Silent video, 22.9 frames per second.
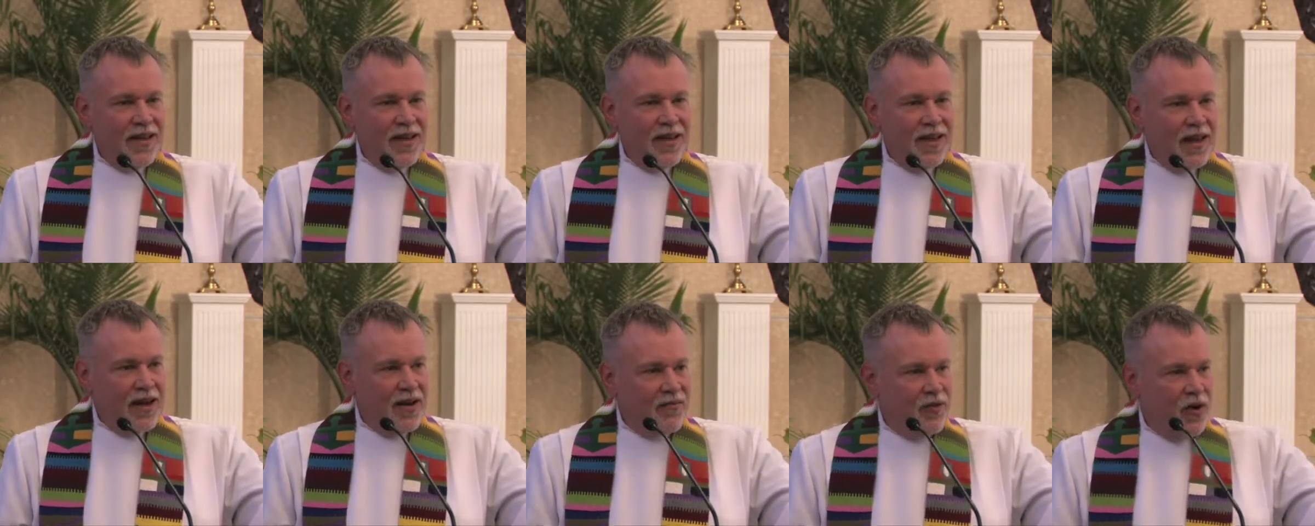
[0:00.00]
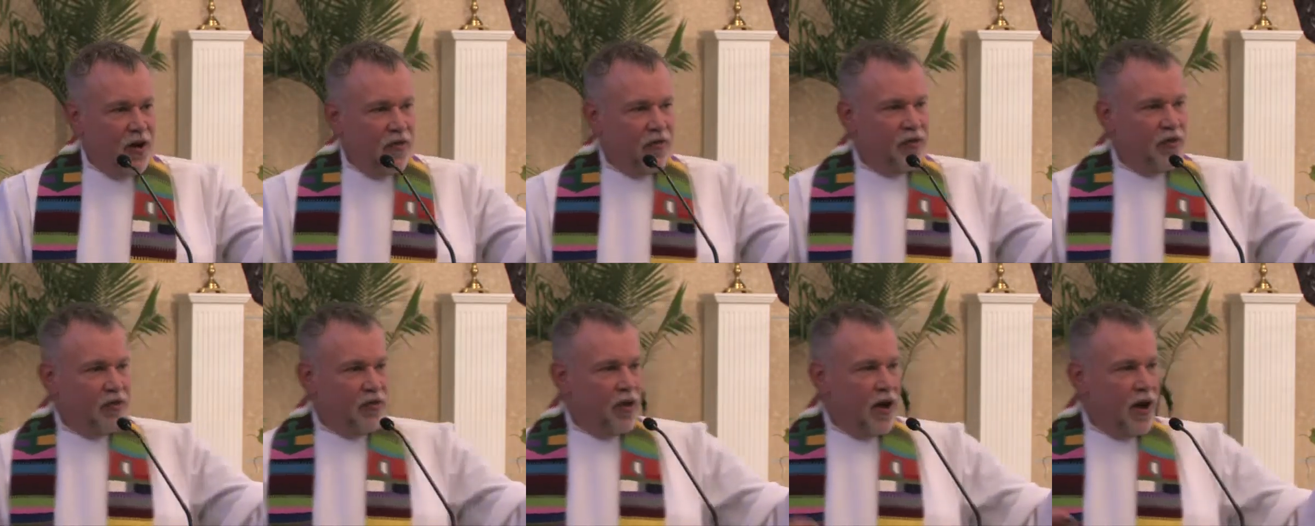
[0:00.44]
And I've
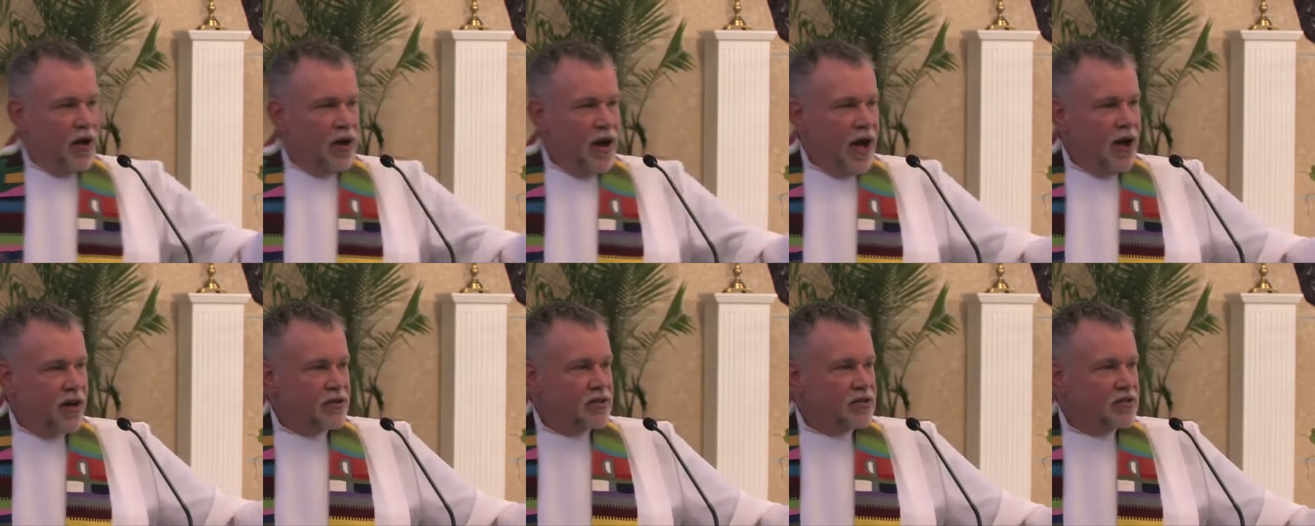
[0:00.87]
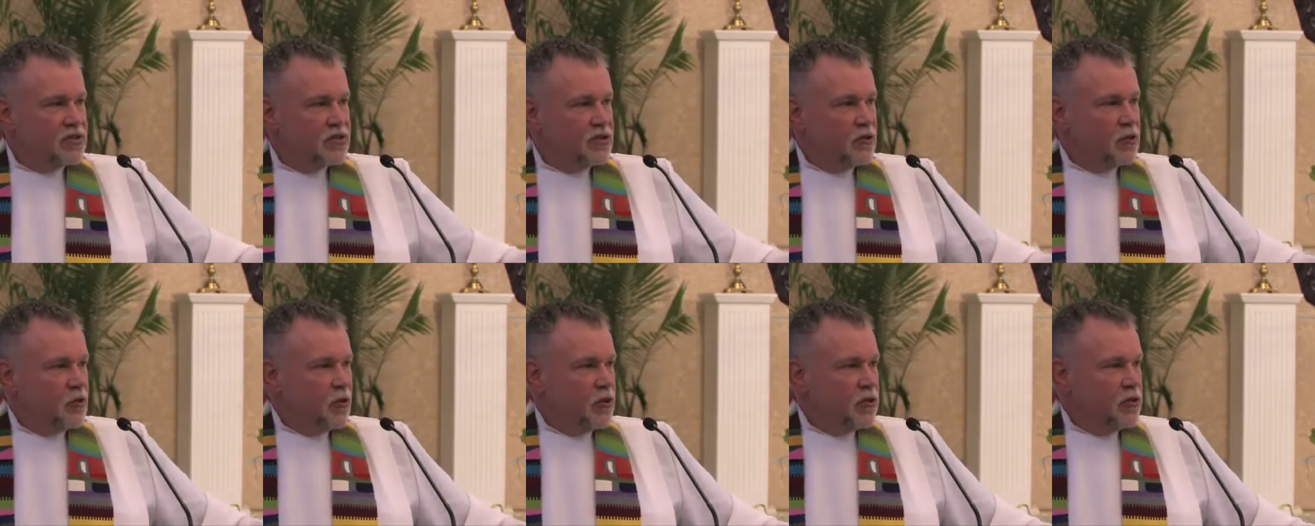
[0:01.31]
often thought, how does
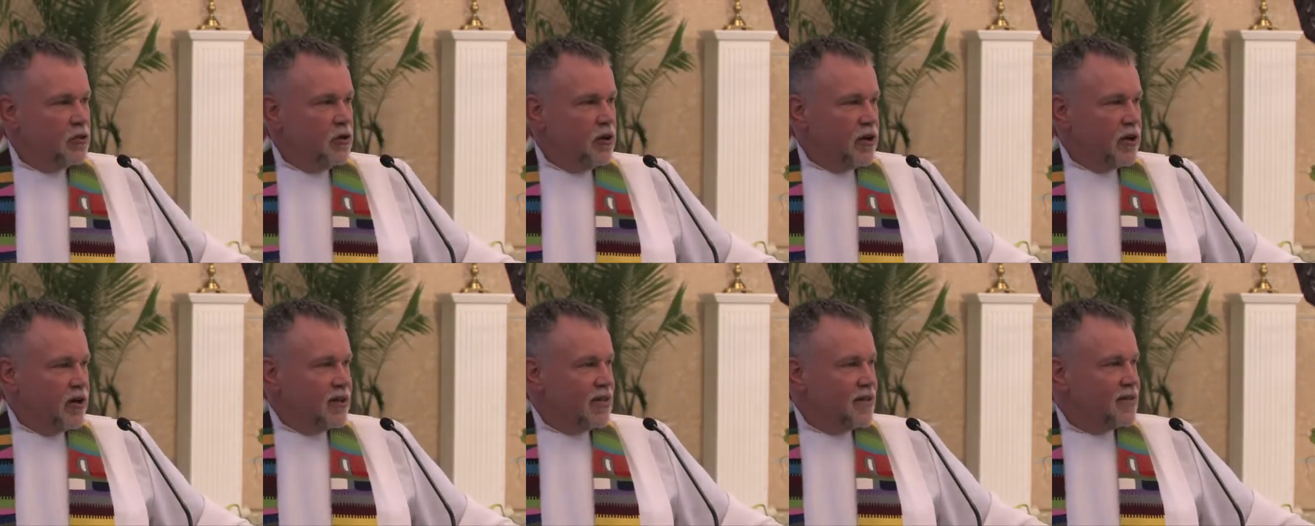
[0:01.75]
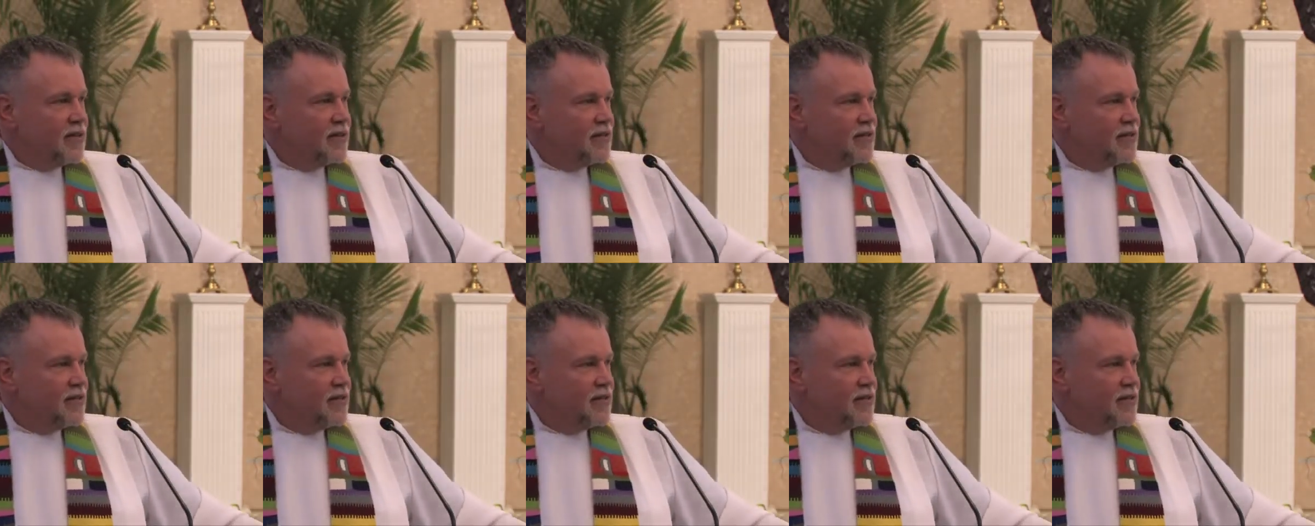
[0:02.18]
the Lord look?